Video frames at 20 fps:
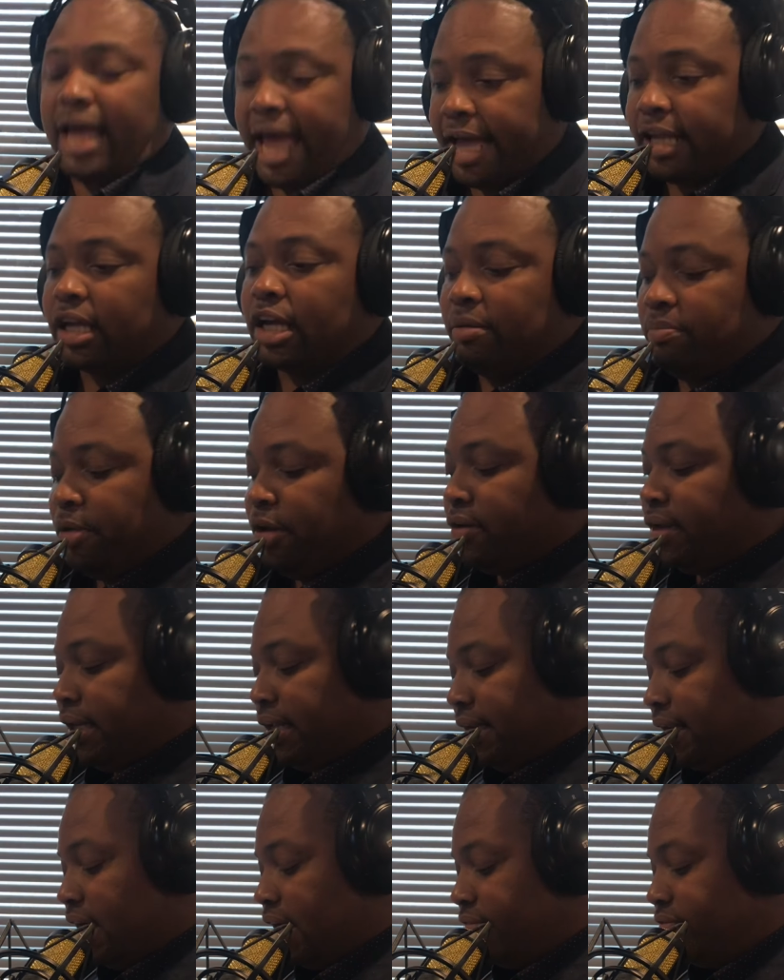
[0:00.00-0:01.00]
at
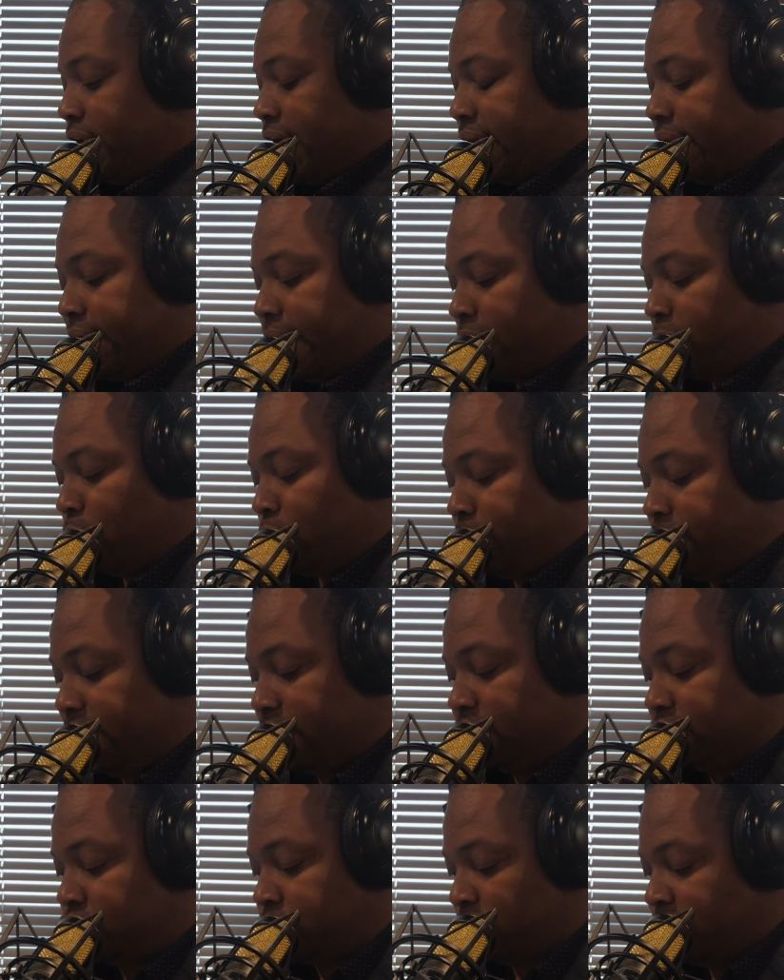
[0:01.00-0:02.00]
Community Love Day, and that will
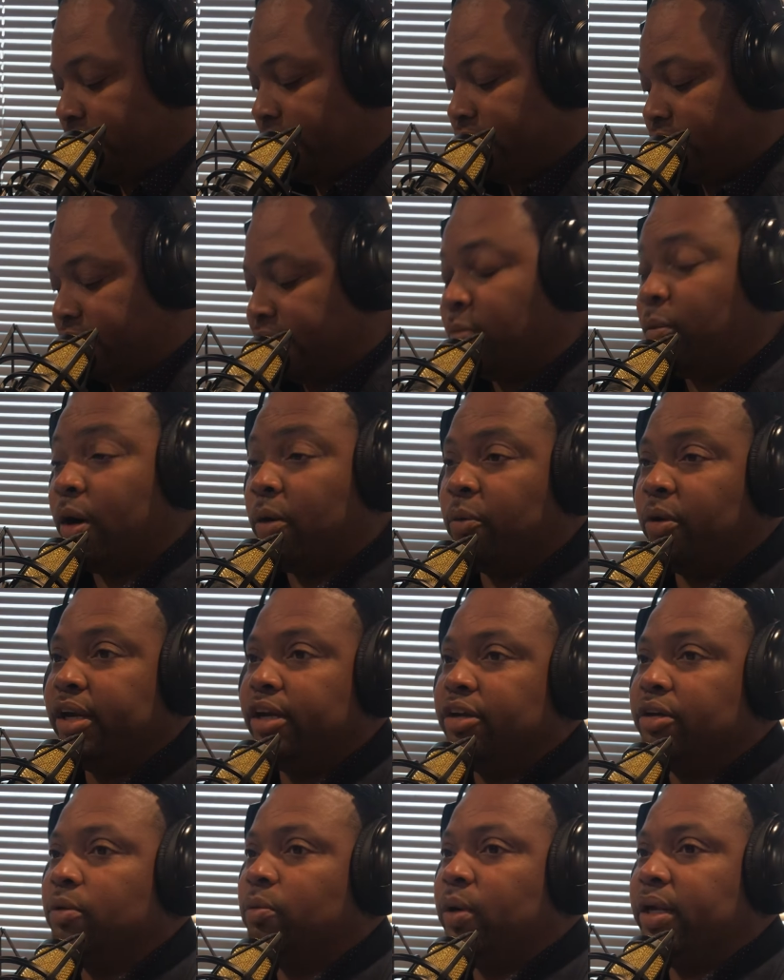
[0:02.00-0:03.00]
be the 20th. And what we
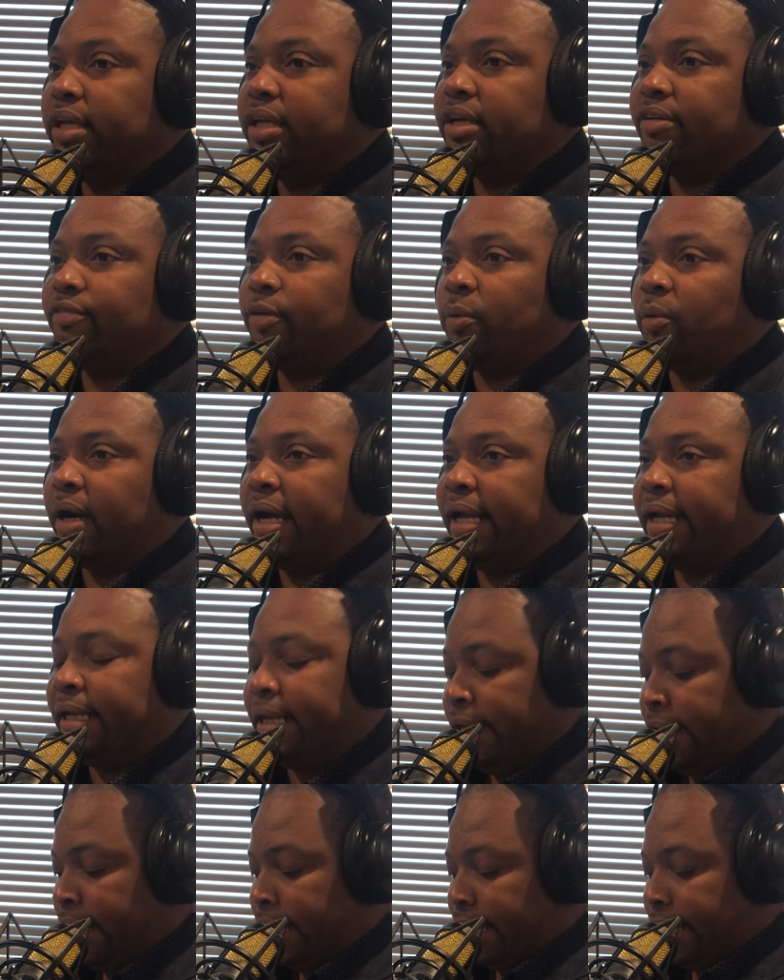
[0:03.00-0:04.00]
do, we give
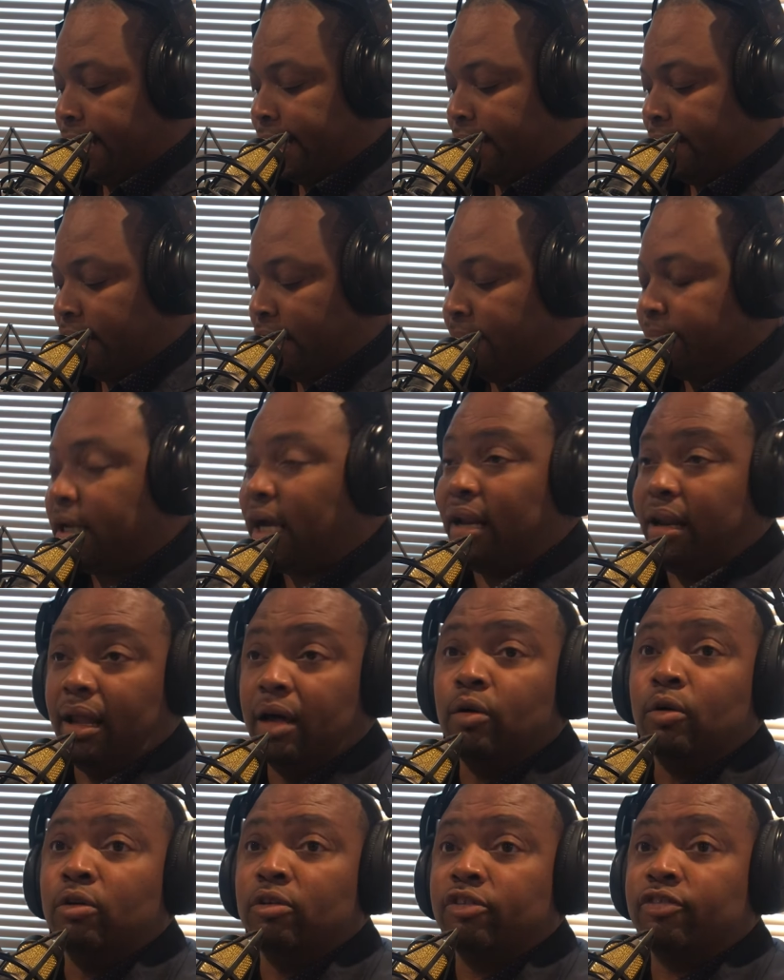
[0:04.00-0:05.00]
away
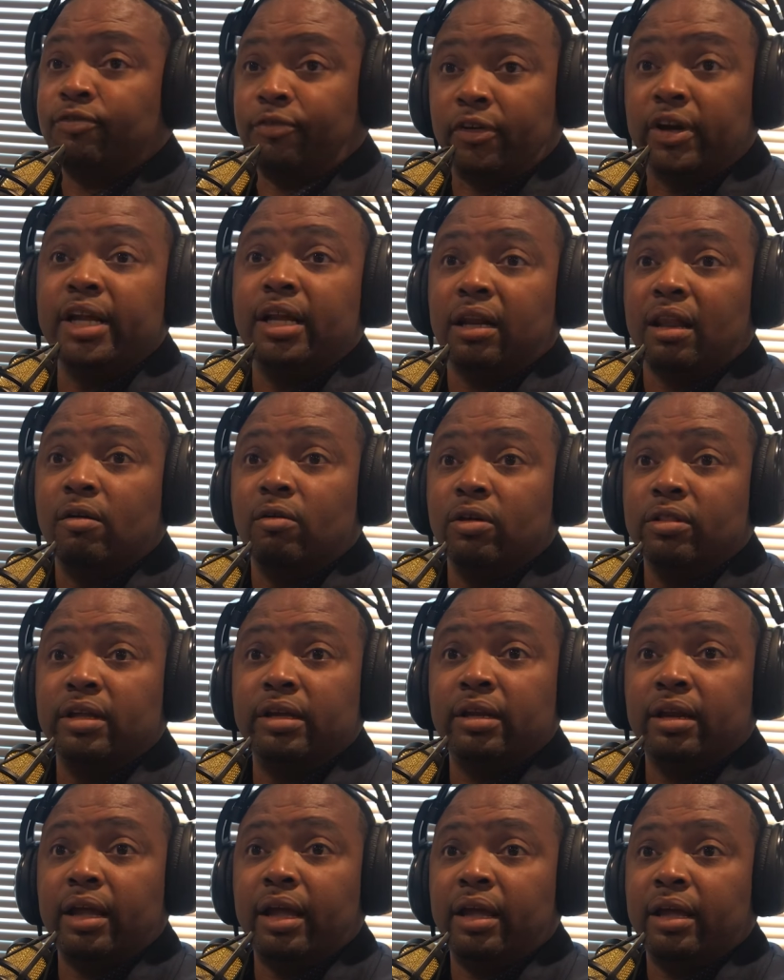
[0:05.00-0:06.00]
clothes, free
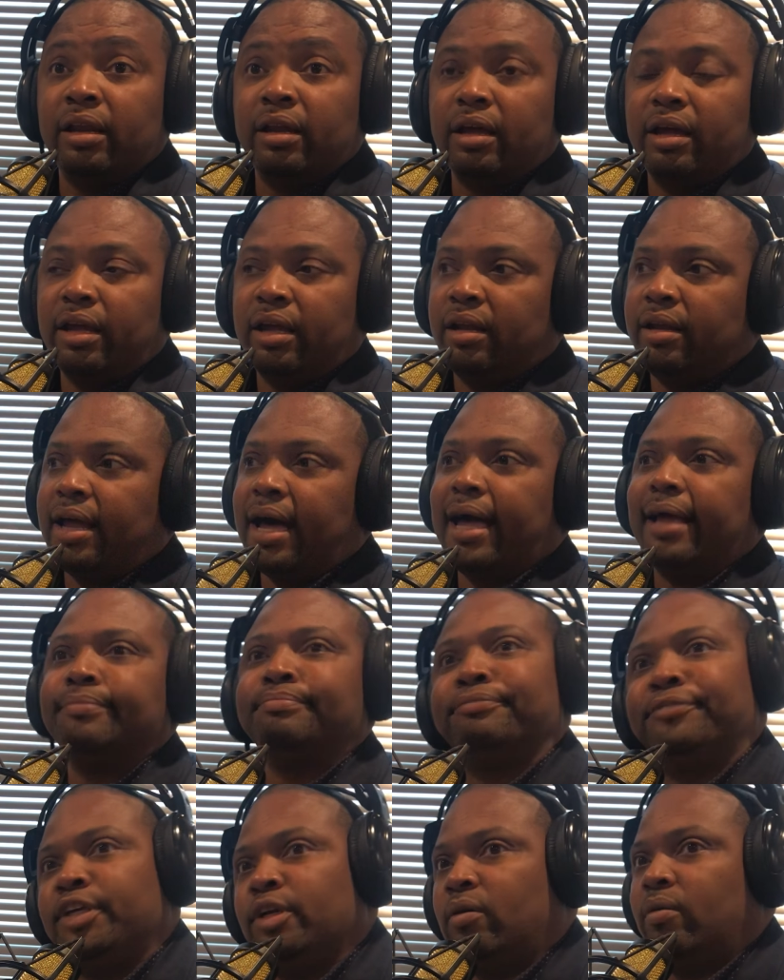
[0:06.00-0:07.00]
clothing, and
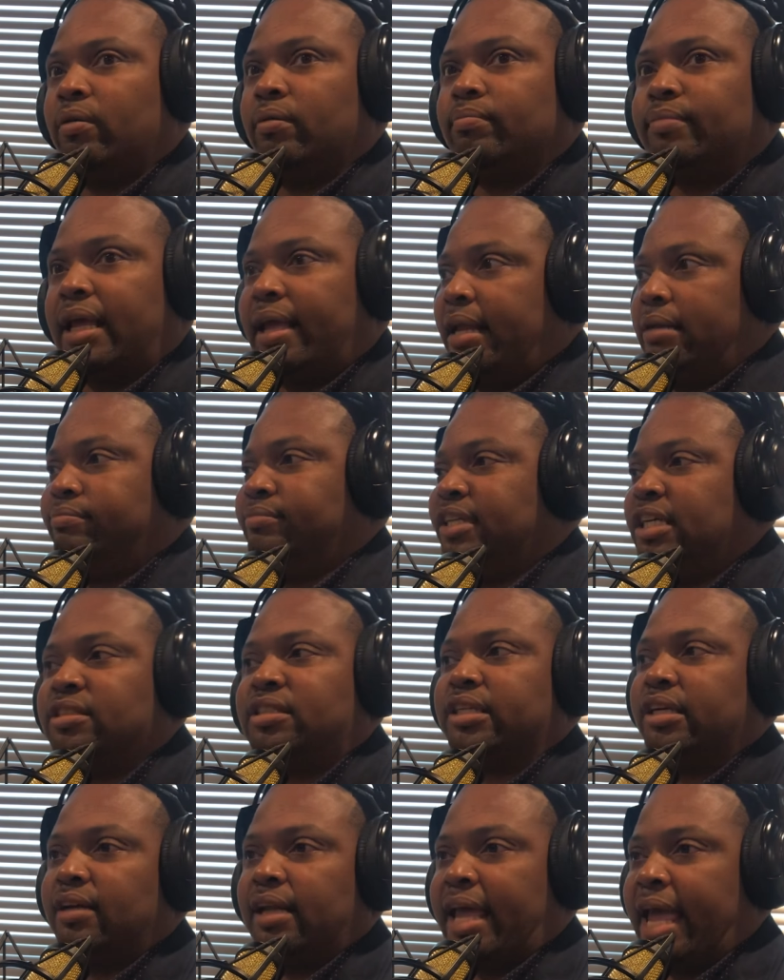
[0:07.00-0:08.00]
not
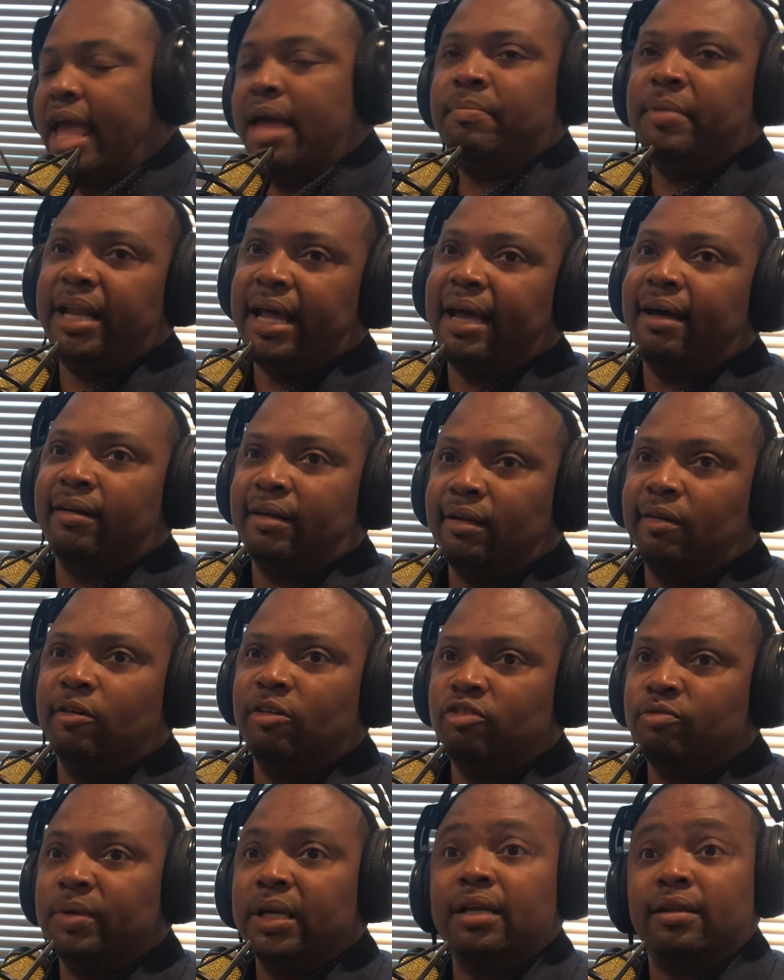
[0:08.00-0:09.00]
necessarily hand-me-down
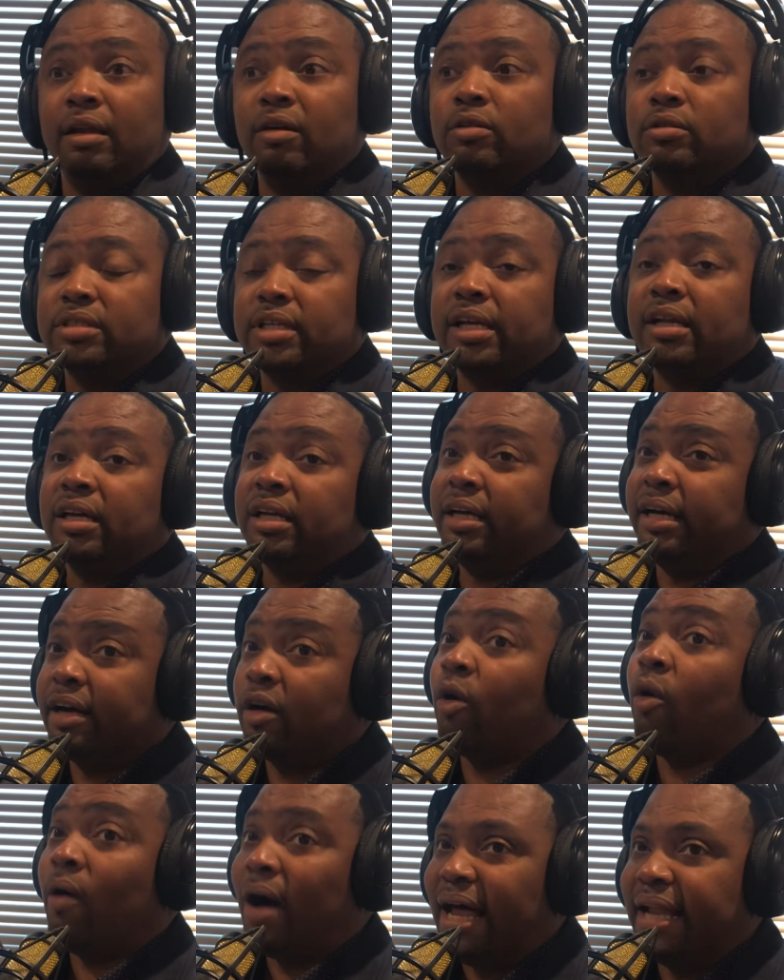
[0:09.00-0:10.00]
clothes, but clothes that are
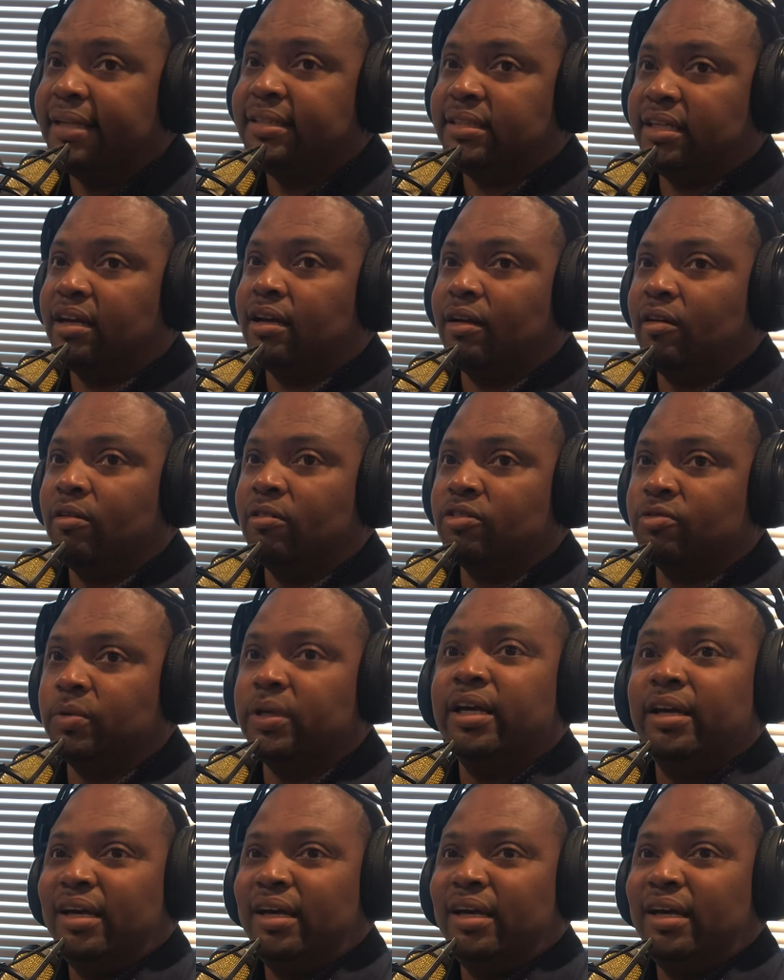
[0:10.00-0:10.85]
good quality clothes with